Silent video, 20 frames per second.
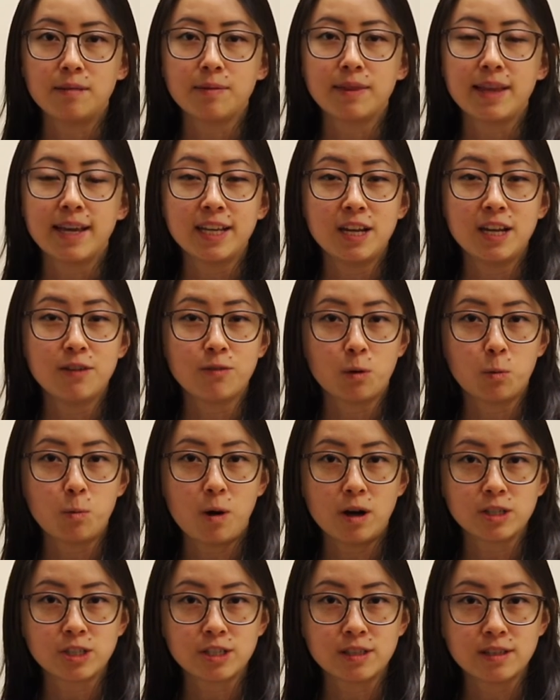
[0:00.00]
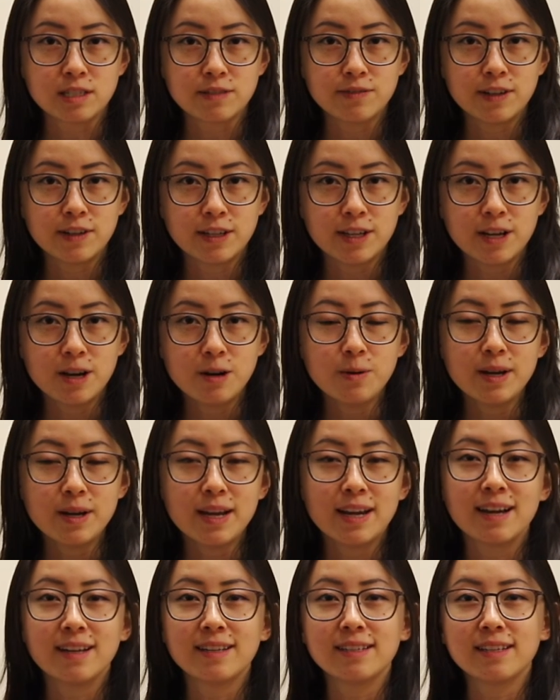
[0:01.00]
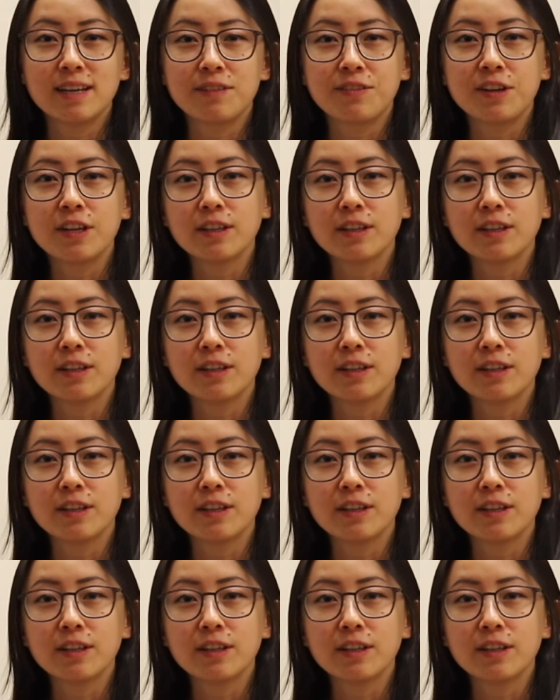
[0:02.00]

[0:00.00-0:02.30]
Thank you for watching this video, and if